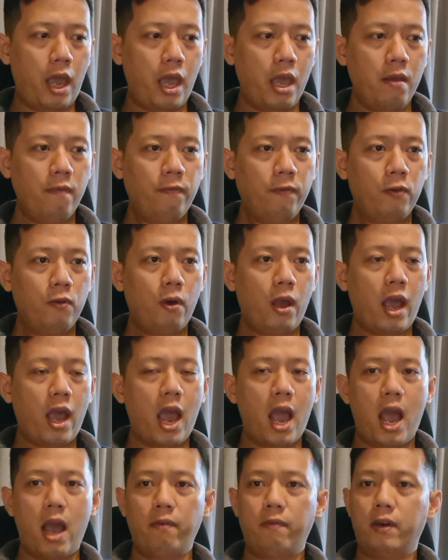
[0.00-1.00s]
If you
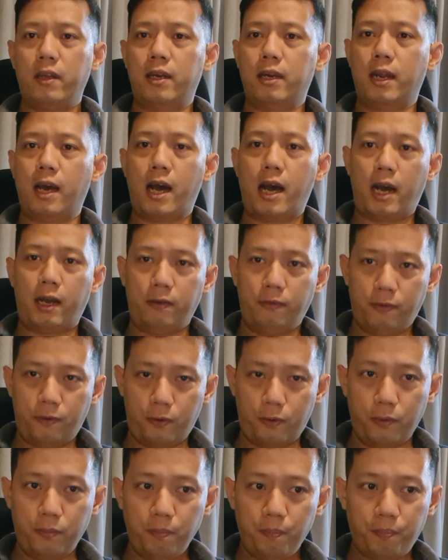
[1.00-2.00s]
have an
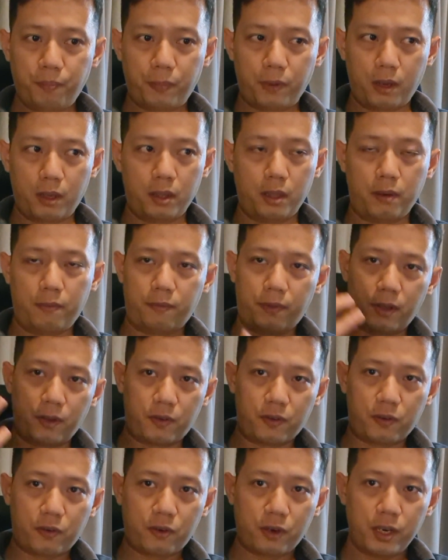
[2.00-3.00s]
iPhone, the
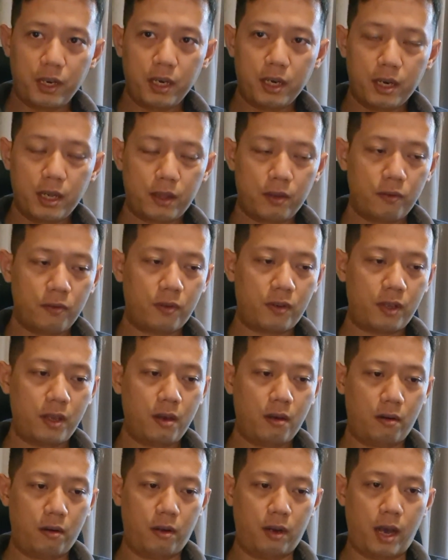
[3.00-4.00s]
screen that you
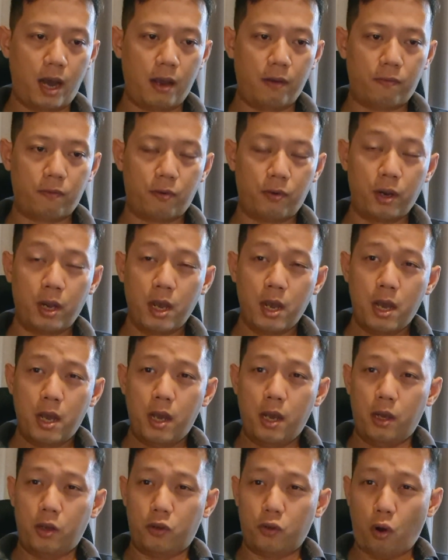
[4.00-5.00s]
see on an iPhone
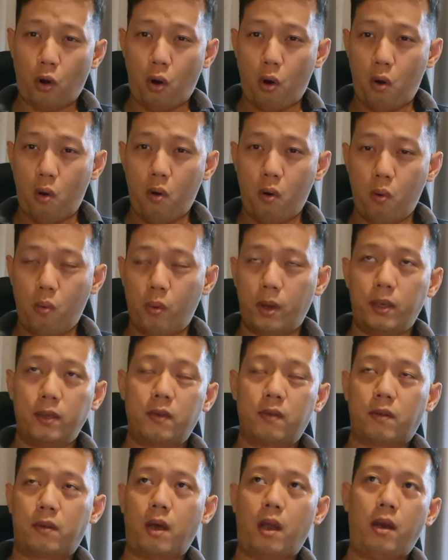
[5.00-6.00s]
is
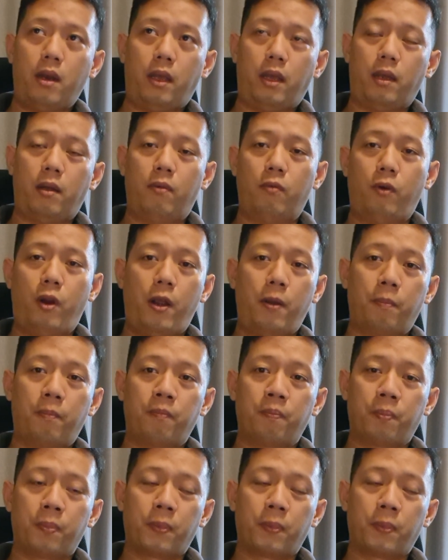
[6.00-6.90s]
always stunning, right?